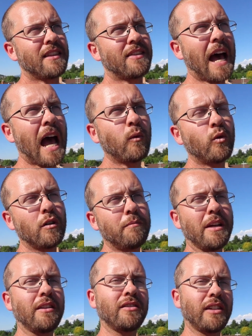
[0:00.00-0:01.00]
That will
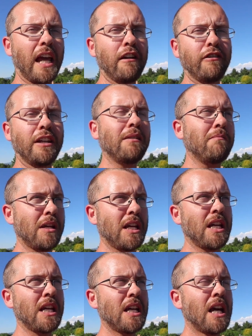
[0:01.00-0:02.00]
be saving
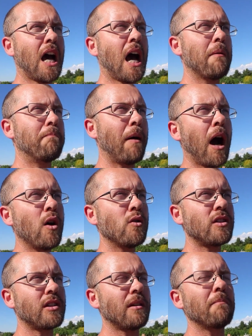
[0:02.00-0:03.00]
me
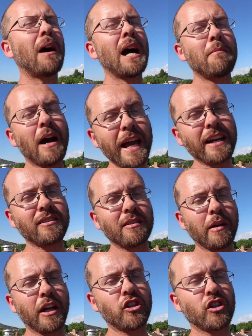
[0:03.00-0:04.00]
about, by my
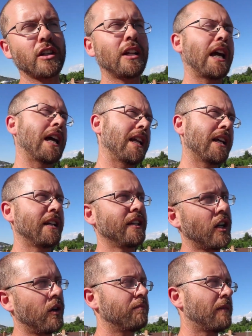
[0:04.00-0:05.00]
estimation, and it,
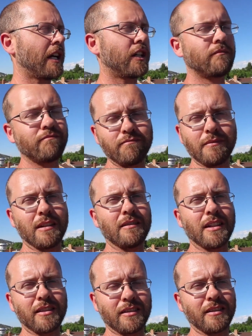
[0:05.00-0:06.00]
you know, I
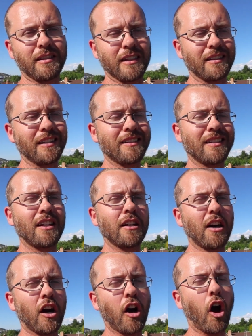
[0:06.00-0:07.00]
this this isn't
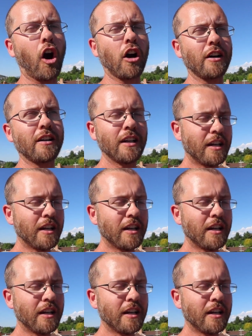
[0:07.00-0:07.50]
hard